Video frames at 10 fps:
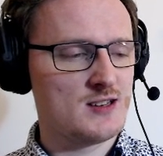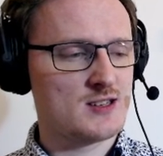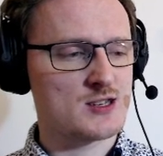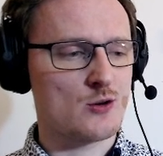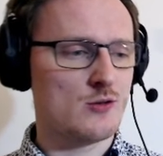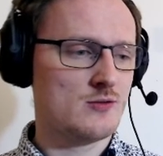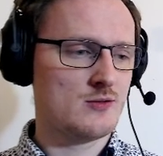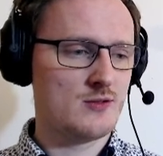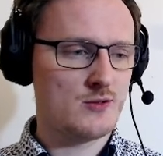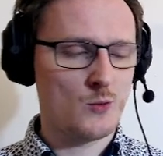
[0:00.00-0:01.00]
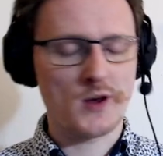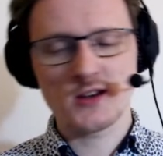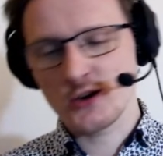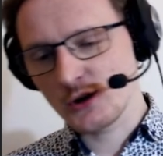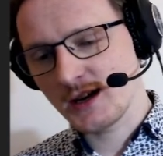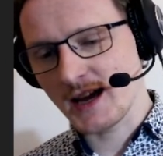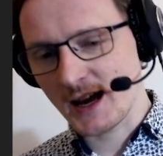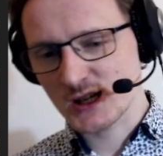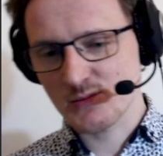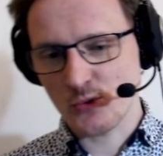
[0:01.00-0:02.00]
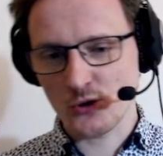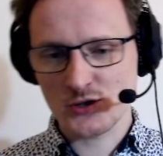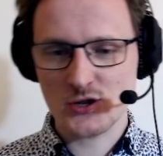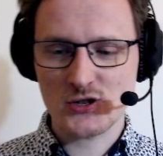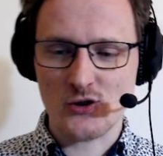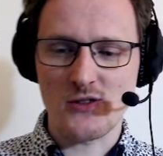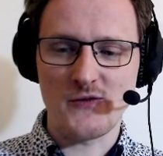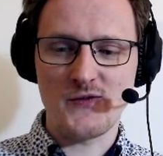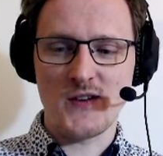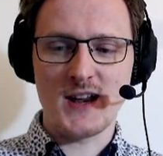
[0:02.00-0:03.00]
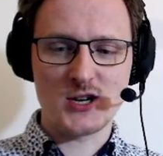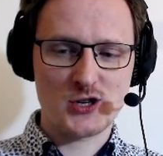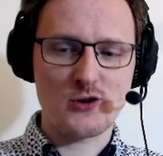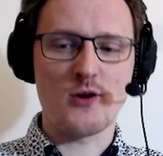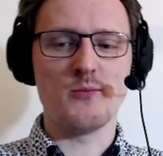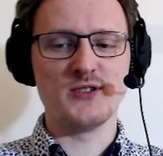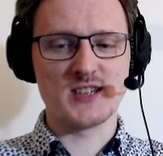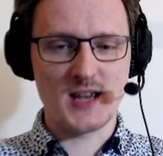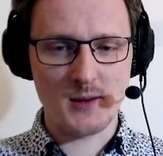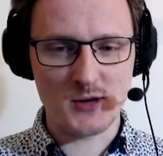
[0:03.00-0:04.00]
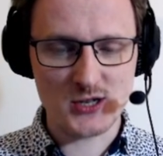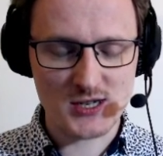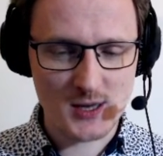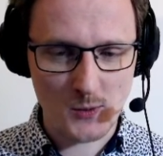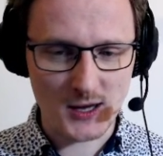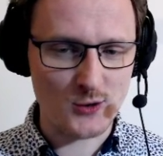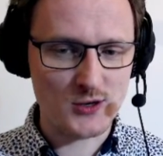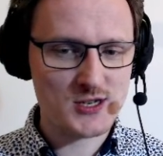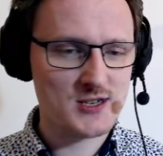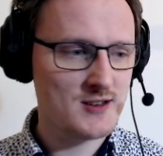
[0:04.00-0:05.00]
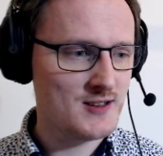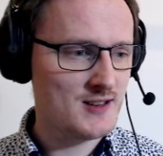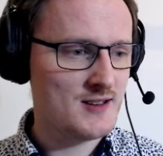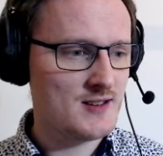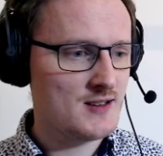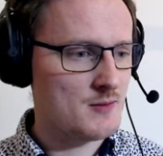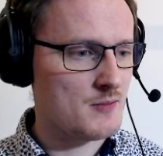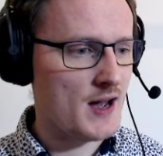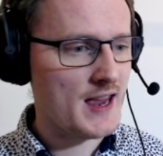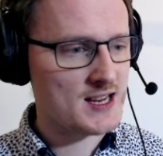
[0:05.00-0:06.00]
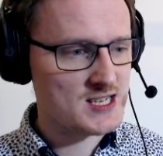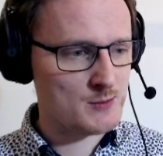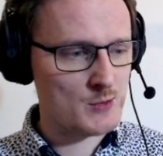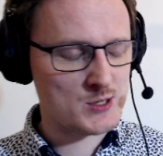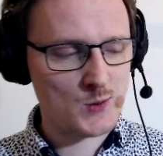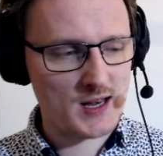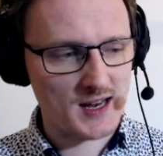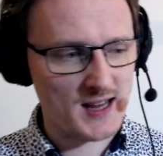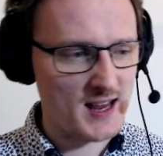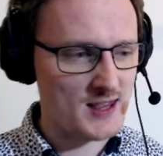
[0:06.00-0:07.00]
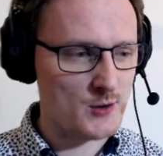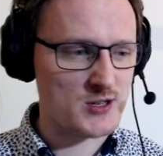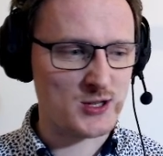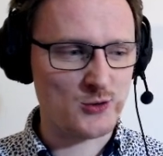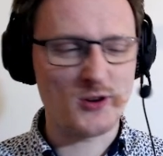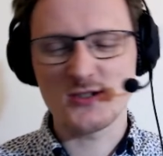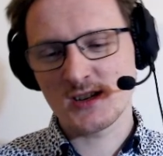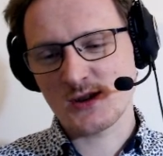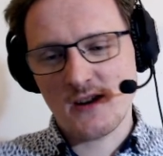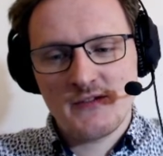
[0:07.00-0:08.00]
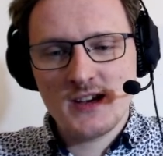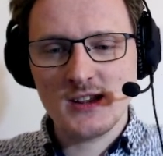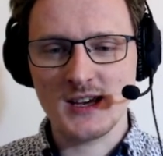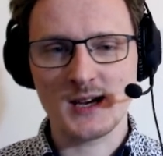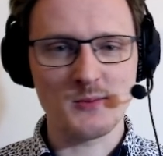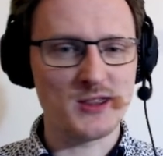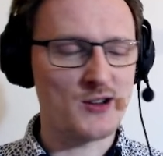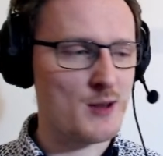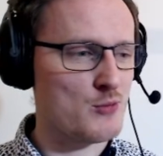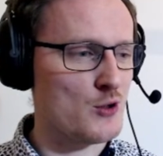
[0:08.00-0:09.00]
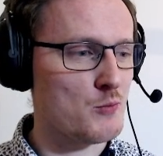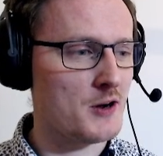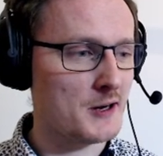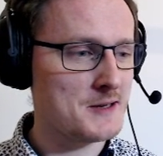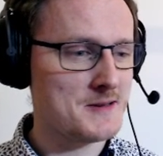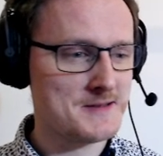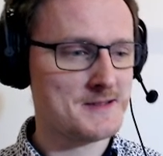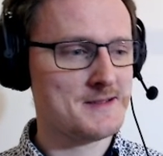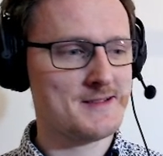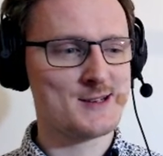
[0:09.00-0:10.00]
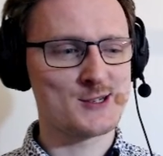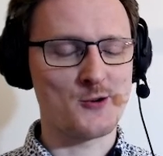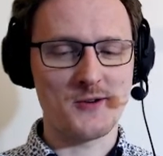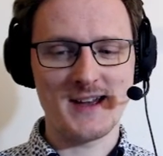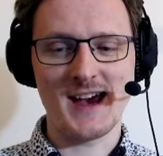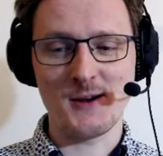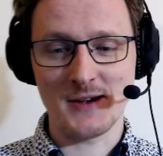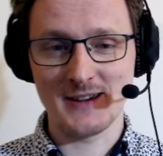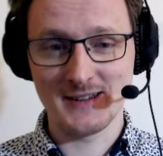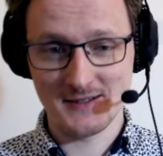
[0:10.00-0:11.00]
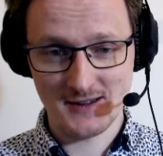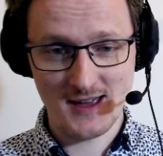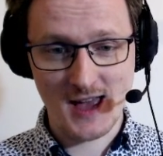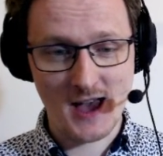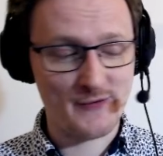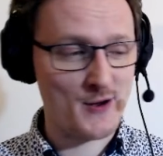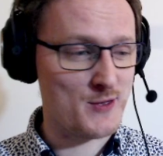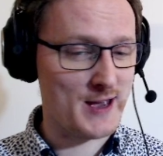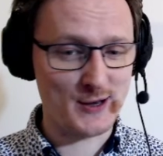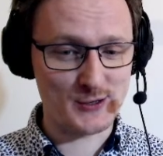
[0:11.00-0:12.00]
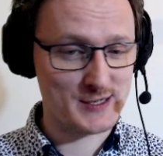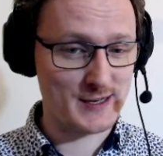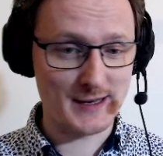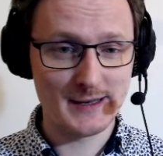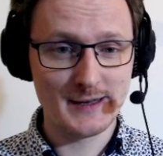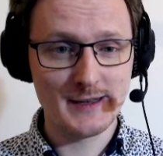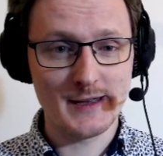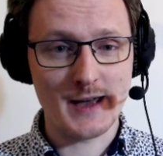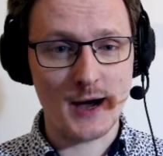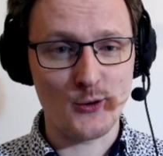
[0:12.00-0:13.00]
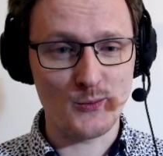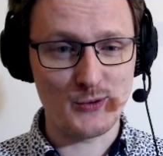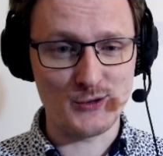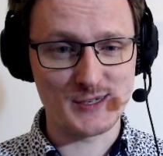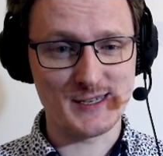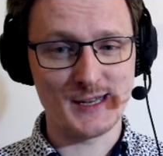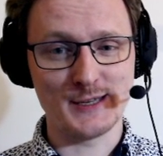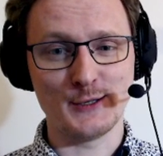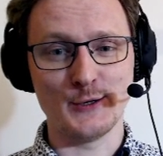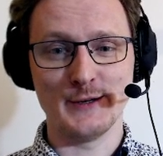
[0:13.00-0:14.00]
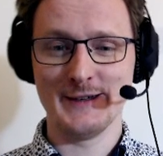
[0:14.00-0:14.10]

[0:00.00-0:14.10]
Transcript: So whether you're looking at exposures or the finished composite images that we use, my estimate was 29,200, so I feel like I'm in the right ballpark. So anyway, I found that interesting. I hope you did too.